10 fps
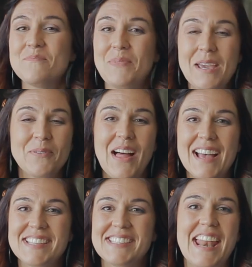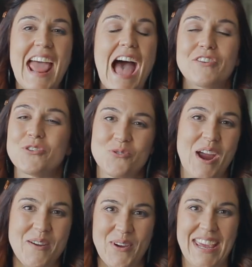Be blessed and have a
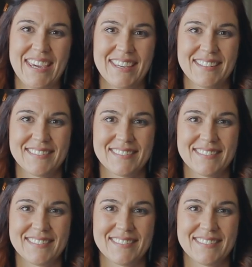great week.